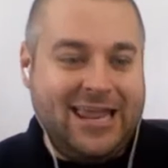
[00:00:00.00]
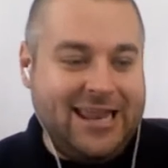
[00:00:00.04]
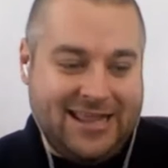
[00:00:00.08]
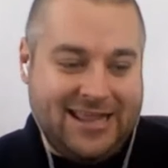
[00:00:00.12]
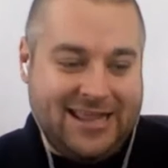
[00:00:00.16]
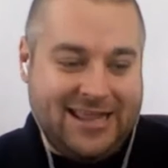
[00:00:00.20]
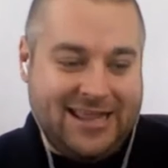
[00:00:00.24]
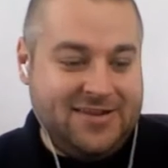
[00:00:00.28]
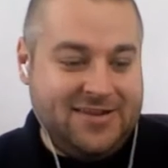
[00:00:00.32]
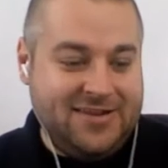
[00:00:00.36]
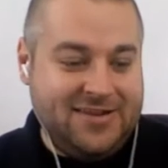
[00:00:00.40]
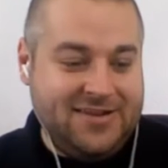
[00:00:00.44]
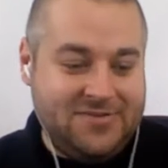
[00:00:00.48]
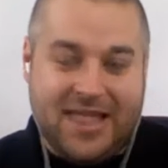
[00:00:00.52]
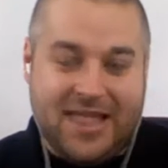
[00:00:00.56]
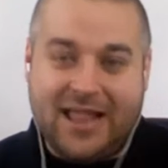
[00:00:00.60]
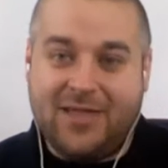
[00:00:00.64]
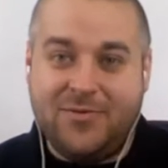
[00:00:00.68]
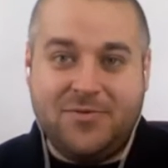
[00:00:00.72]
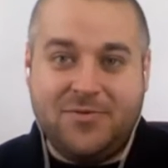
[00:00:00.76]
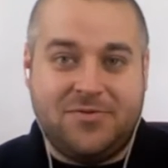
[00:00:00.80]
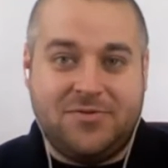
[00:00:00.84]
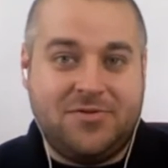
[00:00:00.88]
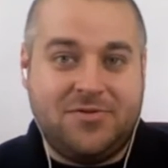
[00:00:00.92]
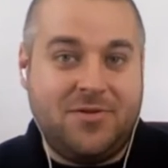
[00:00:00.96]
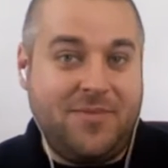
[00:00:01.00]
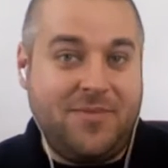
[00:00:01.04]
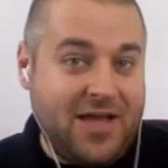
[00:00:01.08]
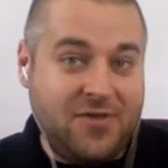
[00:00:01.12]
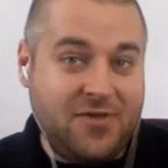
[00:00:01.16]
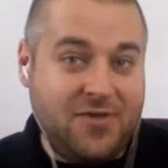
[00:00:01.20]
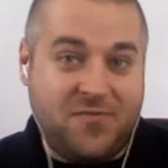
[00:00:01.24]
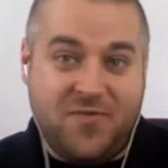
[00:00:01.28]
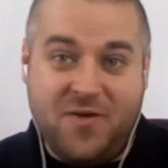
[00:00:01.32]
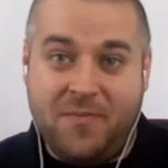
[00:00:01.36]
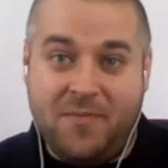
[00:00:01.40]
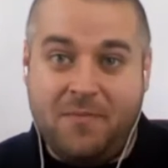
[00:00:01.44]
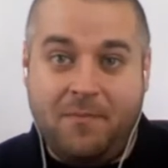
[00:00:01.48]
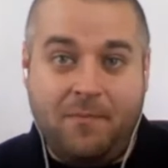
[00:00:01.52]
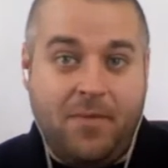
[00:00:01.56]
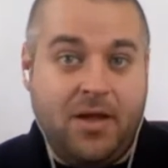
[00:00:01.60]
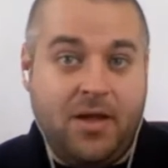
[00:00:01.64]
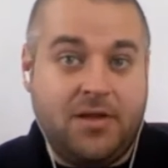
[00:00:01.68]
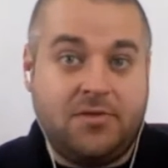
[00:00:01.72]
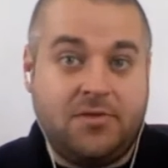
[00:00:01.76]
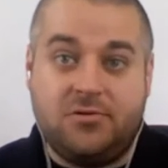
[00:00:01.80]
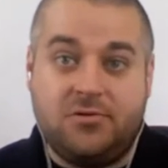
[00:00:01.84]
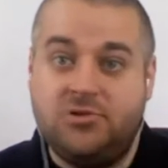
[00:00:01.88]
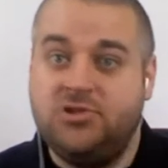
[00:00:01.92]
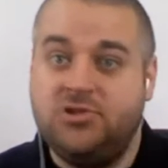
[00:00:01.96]
I did exactly what I was talking about. I spent
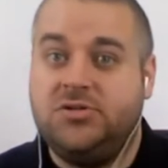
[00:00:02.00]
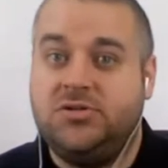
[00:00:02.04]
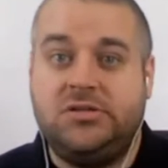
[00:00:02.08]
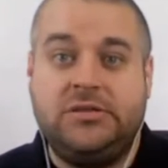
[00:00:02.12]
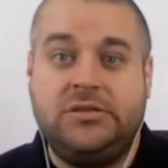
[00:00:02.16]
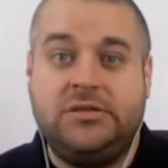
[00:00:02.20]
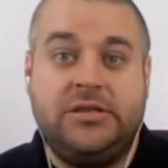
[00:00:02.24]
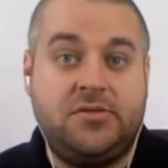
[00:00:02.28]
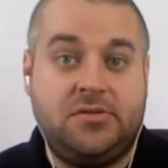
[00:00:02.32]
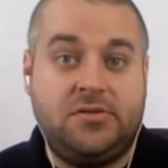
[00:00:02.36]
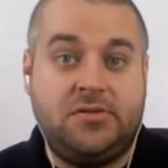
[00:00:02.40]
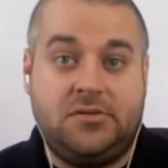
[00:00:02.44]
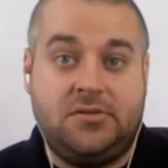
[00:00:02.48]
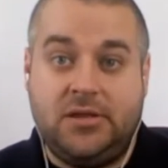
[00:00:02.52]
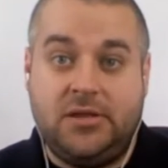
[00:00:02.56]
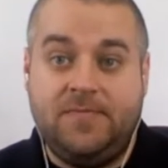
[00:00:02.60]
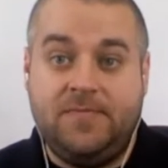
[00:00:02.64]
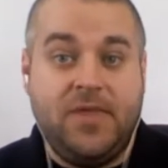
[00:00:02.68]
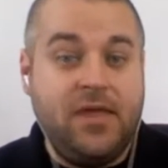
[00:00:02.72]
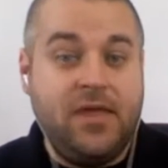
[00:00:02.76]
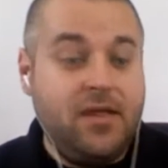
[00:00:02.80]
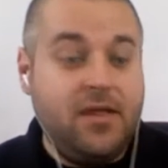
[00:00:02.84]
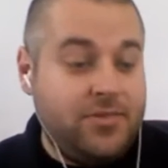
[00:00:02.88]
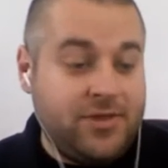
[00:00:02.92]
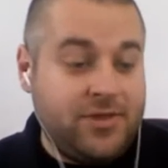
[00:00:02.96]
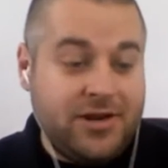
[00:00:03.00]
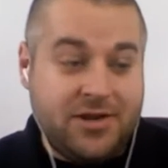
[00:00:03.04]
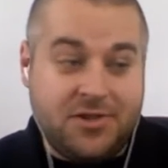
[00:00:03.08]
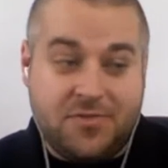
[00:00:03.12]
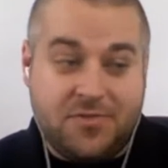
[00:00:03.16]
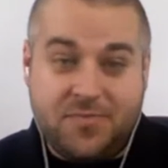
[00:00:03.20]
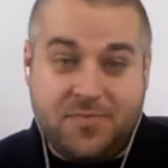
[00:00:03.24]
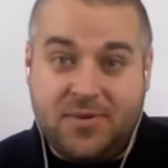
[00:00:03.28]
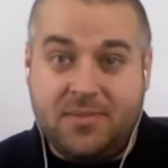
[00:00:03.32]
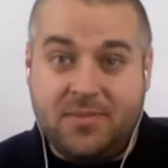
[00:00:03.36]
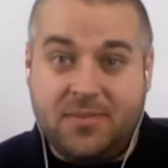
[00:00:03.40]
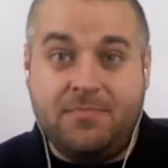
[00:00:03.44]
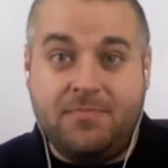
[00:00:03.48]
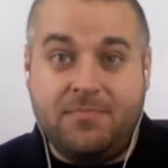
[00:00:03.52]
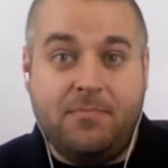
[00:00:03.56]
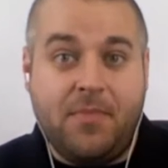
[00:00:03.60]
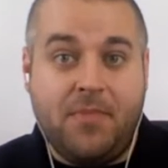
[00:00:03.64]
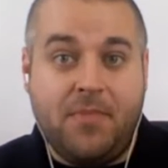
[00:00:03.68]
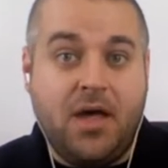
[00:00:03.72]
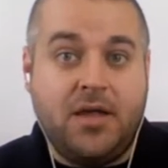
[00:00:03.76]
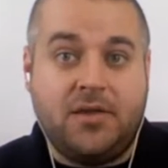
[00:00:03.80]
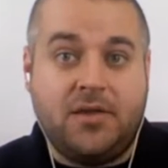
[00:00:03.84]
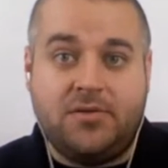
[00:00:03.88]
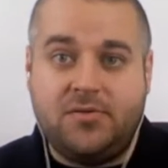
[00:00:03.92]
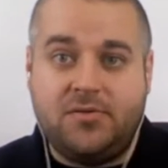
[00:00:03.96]
months just listening. Then I spent
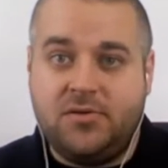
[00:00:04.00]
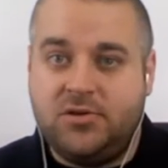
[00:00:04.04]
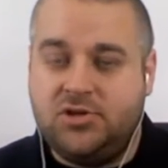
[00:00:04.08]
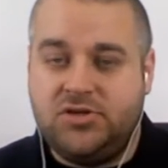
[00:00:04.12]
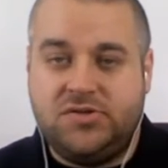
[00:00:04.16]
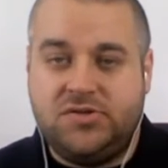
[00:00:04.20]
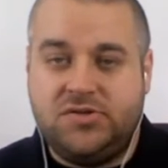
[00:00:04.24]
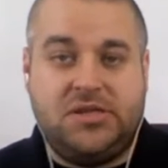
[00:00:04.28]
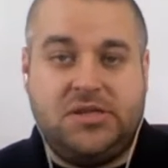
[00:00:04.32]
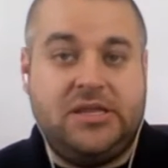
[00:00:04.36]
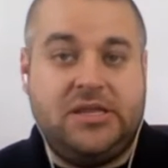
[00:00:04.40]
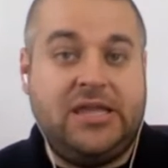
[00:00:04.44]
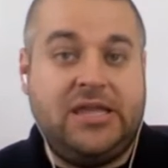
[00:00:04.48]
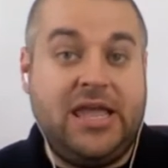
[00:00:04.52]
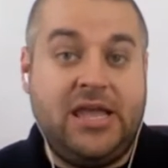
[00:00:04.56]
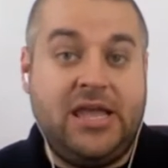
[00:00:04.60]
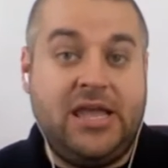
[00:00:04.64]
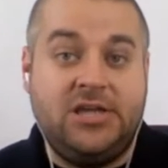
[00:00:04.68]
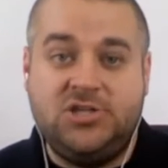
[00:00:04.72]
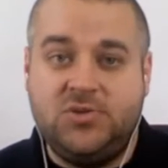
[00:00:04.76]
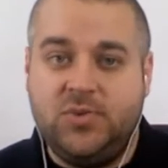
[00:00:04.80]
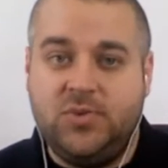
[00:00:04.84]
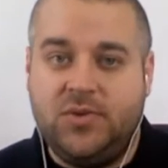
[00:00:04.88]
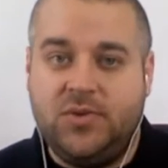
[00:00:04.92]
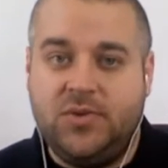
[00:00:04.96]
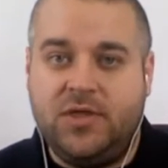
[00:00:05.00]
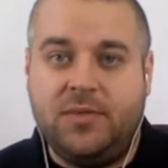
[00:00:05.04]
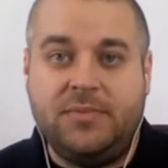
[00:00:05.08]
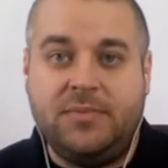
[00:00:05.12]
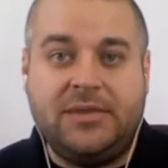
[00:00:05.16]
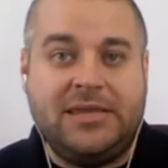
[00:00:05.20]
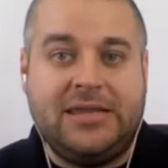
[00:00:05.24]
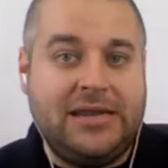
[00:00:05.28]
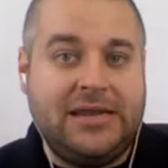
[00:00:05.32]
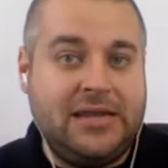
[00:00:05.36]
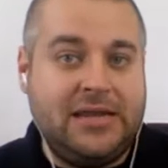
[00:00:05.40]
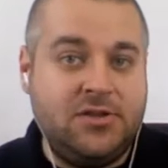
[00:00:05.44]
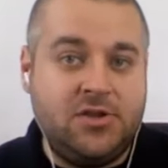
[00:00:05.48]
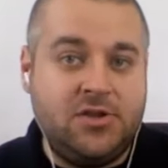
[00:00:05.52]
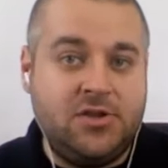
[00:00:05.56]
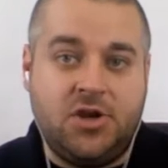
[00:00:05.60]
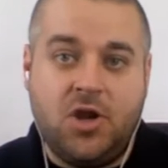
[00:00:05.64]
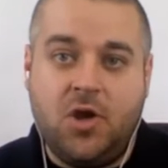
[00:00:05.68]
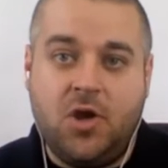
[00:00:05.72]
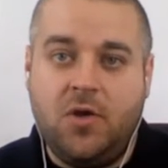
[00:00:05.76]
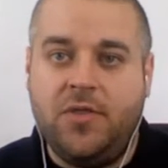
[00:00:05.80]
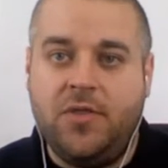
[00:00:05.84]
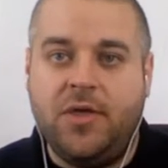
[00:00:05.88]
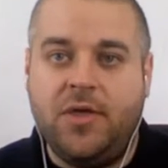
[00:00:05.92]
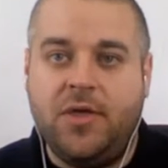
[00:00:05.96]
months just engaging with them, getting to
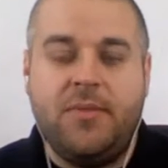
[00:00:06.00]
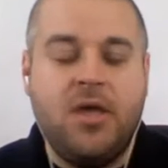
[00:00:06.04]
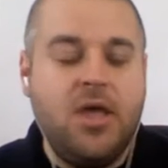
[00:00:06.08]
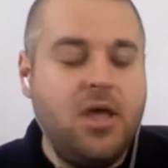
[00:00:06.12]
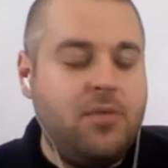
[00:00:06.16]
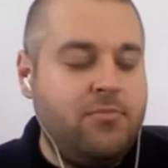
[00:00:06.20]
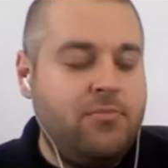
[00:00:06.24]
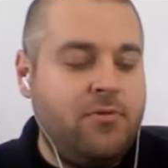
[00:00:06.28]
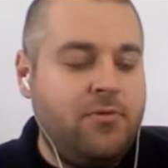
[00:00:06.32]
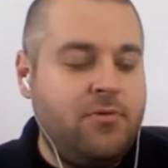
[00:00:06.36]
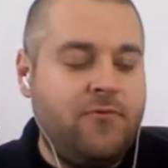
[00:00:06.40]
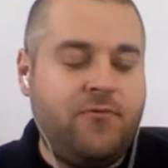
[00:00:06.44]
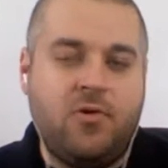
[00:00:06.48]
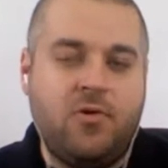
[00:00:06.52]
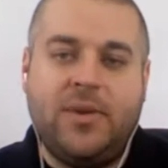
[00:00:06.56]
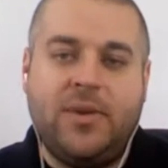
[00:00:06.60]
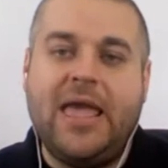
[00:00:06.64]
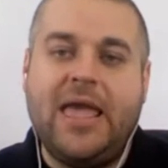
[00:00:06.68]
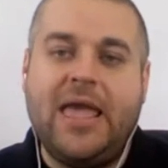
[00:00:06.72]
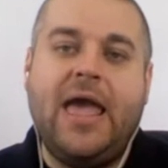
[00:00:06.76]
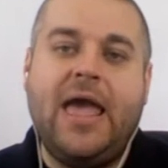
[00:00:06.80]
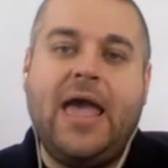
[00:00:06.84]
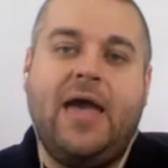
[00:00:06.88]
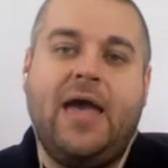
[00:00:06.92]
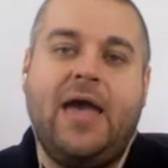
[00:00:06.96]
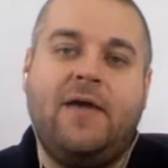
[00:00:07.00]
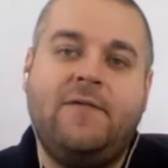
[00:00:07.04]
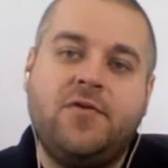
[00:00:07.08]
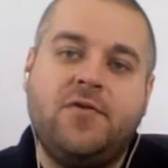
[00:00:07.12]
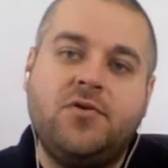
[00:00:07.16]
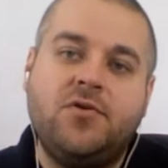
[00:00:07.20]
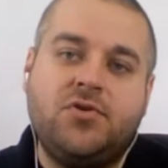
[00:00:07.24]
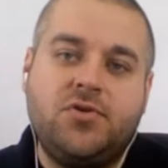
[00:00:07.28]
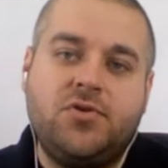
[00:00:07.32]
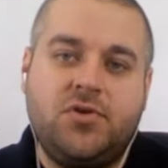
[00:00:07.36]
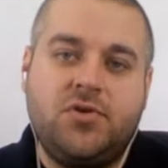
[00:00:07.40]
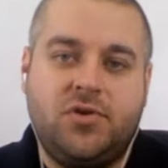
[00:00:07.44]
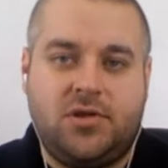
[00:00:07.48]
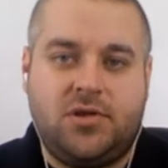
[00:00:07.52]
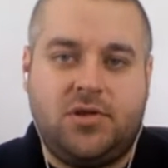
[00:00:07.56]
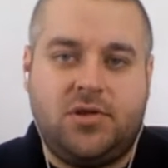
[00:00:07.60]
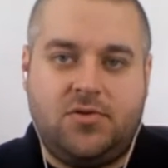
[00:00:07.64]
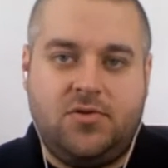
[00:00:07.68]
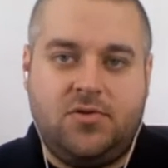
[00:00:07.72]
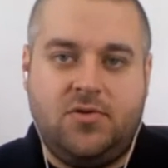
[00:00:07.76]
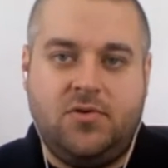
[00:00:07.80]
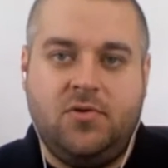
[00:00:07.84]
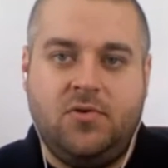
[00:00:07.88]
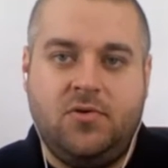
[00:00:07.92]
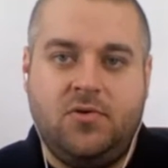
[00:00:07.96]
know them, before we ever took it
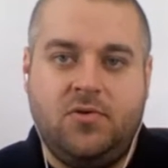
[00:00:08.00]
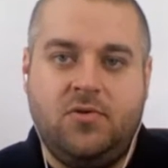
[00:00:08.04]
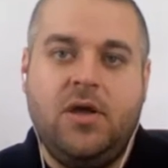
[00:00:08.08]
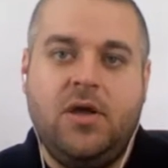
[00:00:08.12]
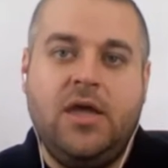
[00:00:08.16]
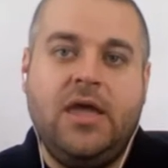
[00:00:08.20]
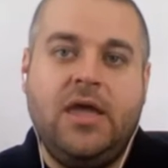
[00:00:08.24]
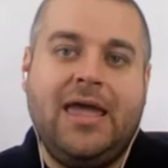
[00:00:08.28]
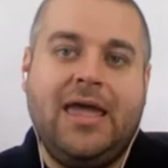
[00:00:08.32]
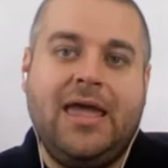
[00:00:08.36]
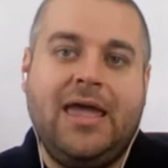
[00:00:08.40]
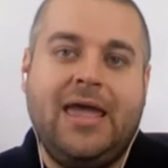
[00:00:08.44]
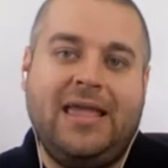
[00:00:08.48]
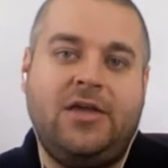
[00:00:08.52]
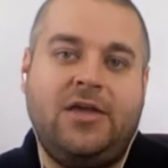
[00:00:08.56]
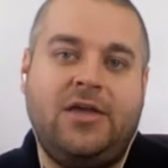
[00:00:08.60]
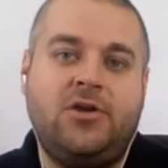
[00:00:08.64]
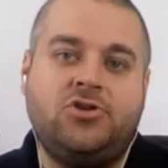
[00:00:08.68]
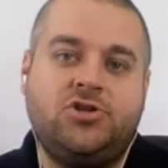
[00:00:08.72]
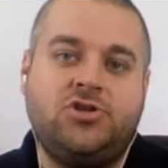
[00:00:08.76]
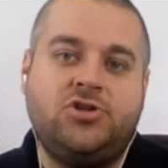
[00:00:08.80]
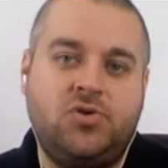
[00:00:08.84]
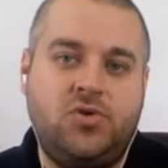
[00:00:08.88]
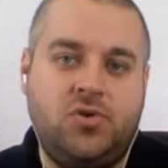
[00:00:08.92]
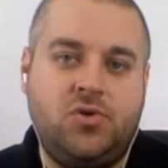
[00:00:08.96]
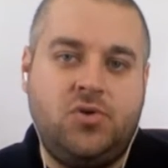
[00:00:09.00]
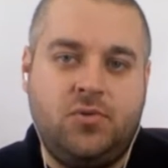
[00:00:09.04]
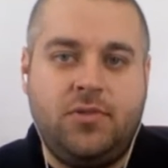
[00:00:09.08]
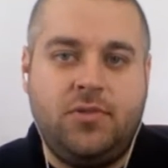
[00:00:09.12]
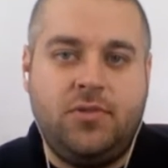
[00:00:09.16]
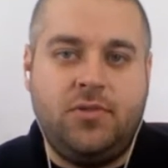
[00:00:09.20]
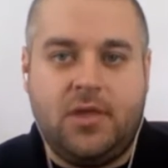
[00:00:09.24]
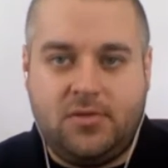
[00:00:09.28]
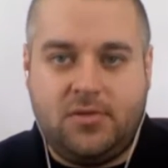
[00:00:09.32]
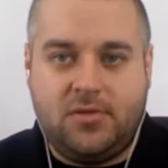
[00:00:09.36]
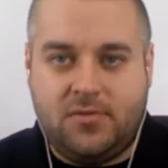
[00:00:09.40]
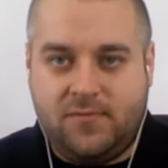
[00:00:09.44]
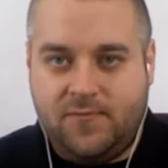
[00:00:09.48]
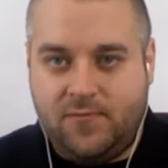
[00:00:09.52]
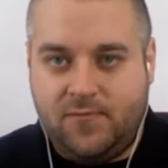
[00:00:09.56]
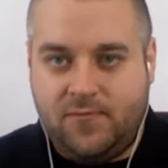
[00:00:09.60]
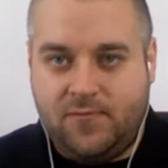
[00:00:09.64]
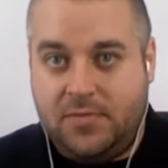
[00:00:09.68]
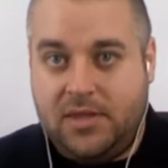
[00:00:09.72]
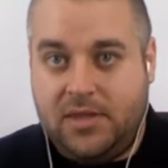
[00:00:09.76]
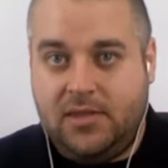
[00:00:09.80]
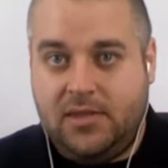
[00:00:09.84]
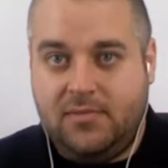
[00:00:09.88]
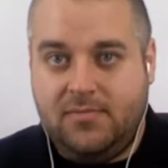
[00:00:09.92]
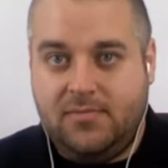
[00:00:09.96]
to, hey, could you do this for
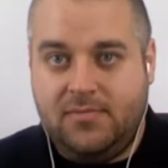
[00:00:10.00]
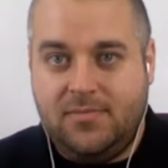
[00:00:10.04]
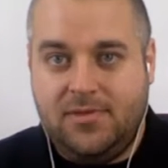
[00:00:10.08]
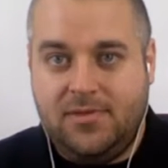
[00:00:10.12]
me?